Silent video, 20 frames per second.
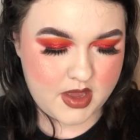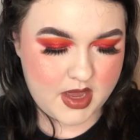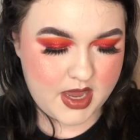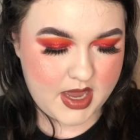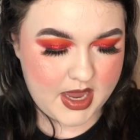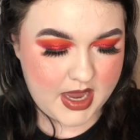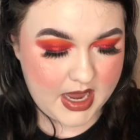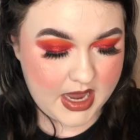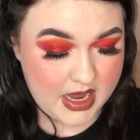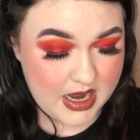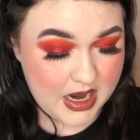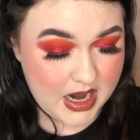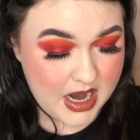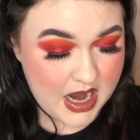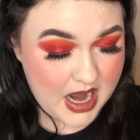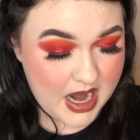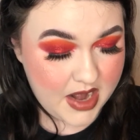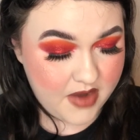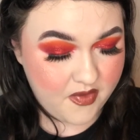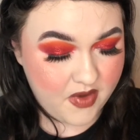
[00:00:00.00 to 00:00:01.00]
It
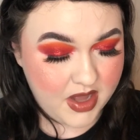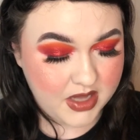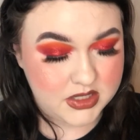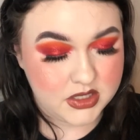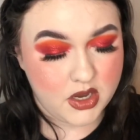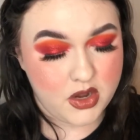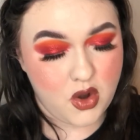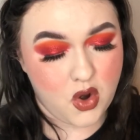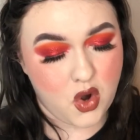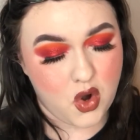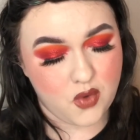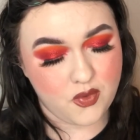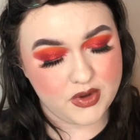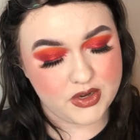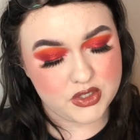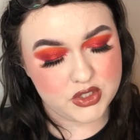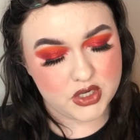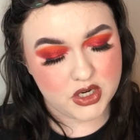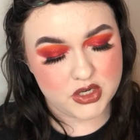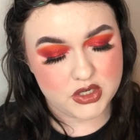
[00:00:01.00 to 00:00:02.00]
kind of has an
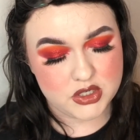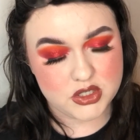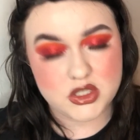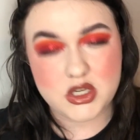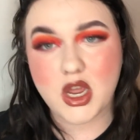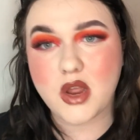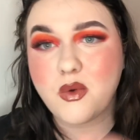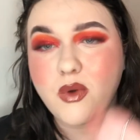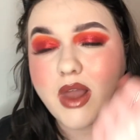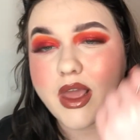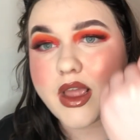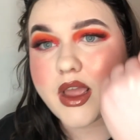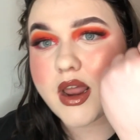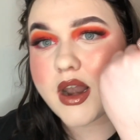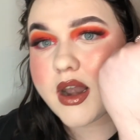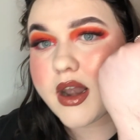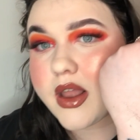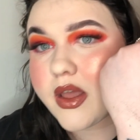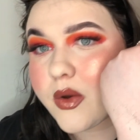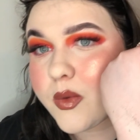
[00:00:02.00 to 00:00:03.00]
orange undertone, like a
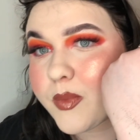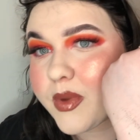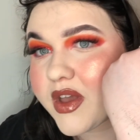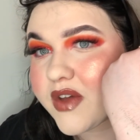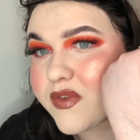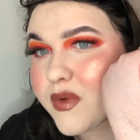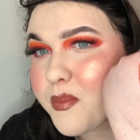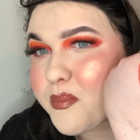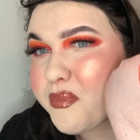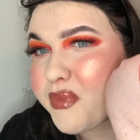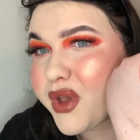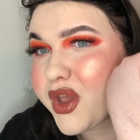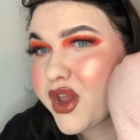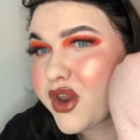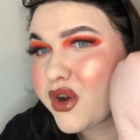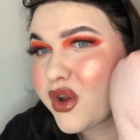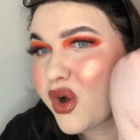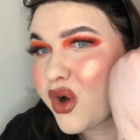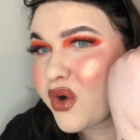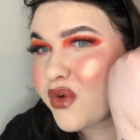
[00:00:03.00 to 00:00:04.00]
little bit of a
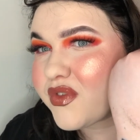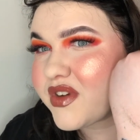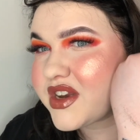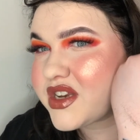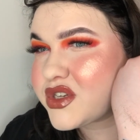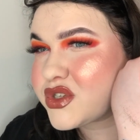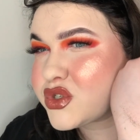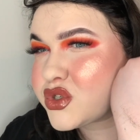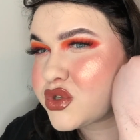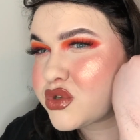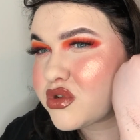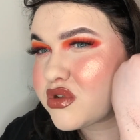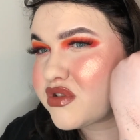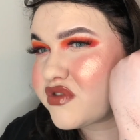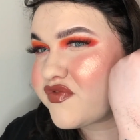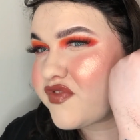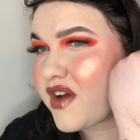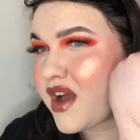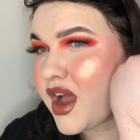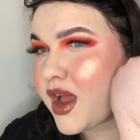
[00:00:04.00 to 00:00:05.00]
burnt orange sort
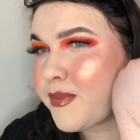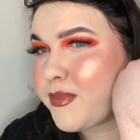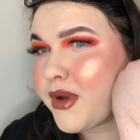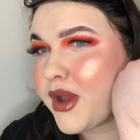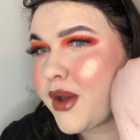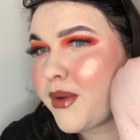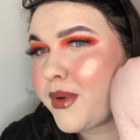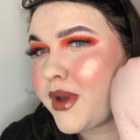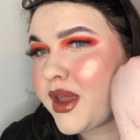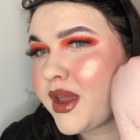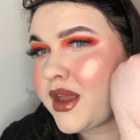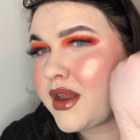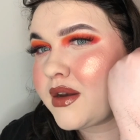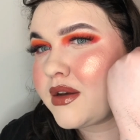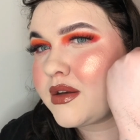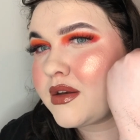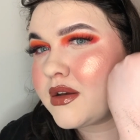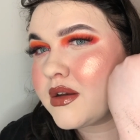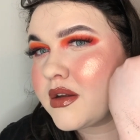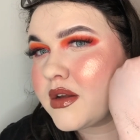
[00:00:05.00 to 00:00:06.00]
of vibe
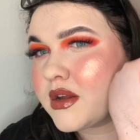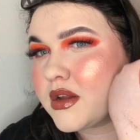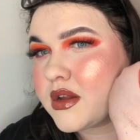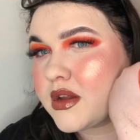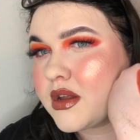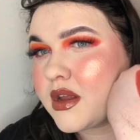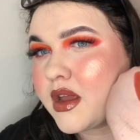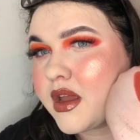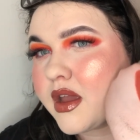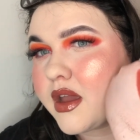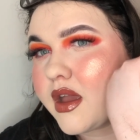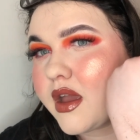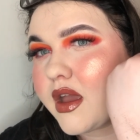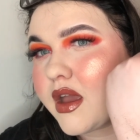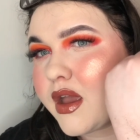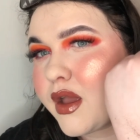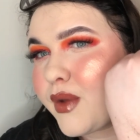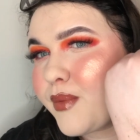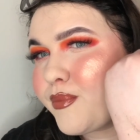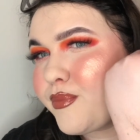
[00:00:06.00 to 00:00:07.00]

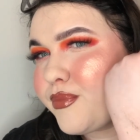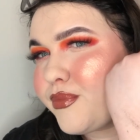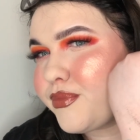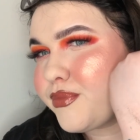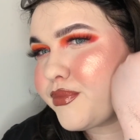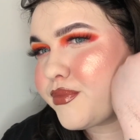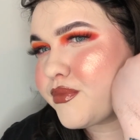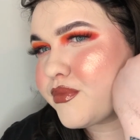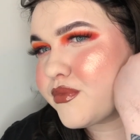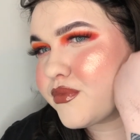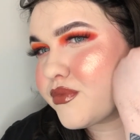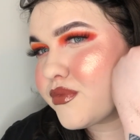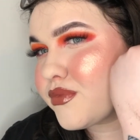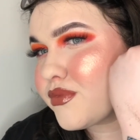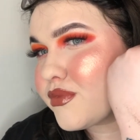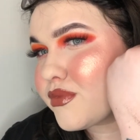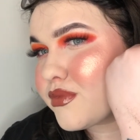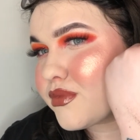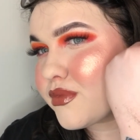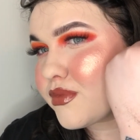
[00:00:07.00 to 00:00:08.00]
going.
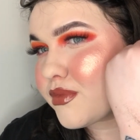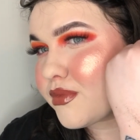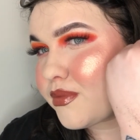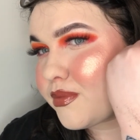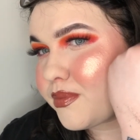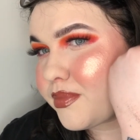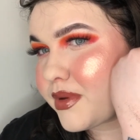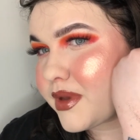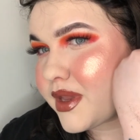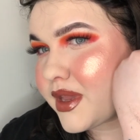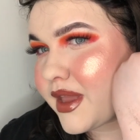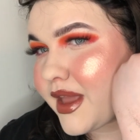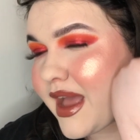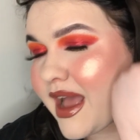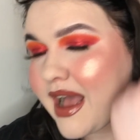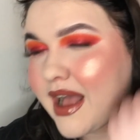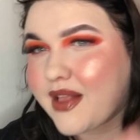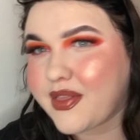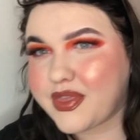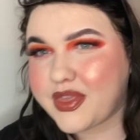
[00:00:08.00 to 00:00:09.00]
But
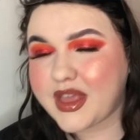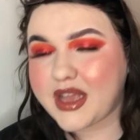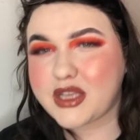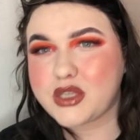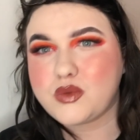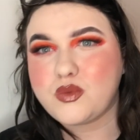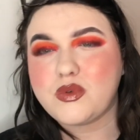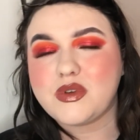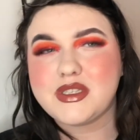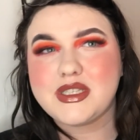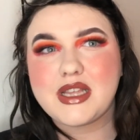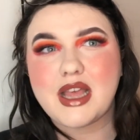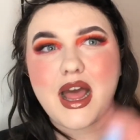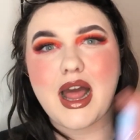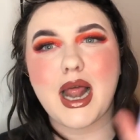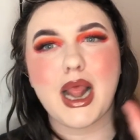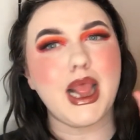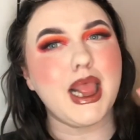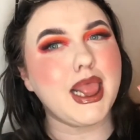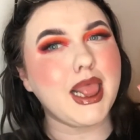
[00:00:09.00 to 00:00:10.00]
yeah, this was
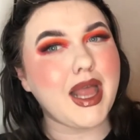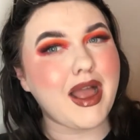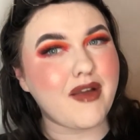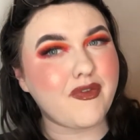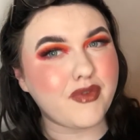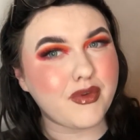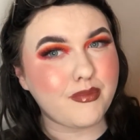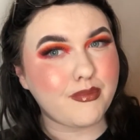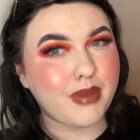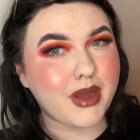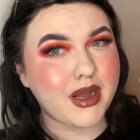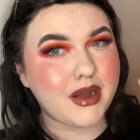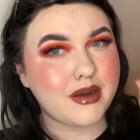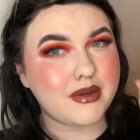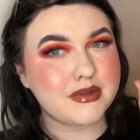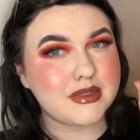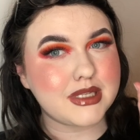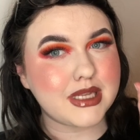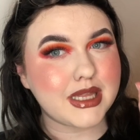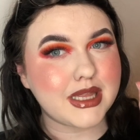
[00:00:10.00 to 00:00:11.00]
£11,
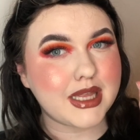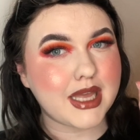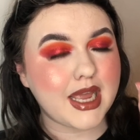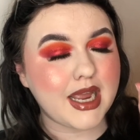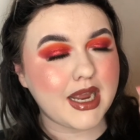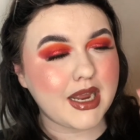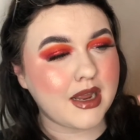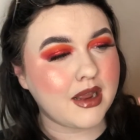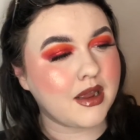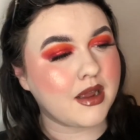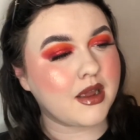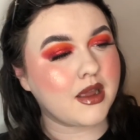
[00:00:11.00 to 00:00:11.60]
I think.